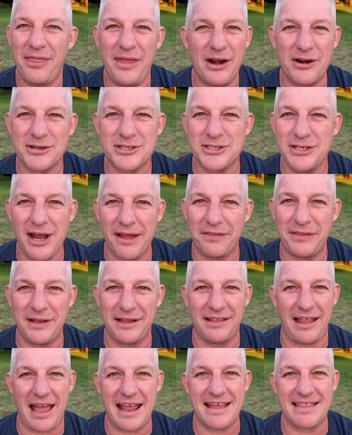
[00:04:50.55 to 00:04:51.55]
There's
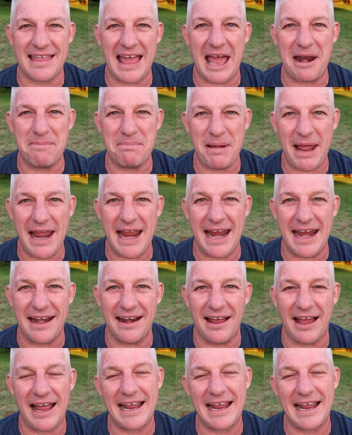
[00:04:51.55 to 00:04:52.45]
nothing like that pain.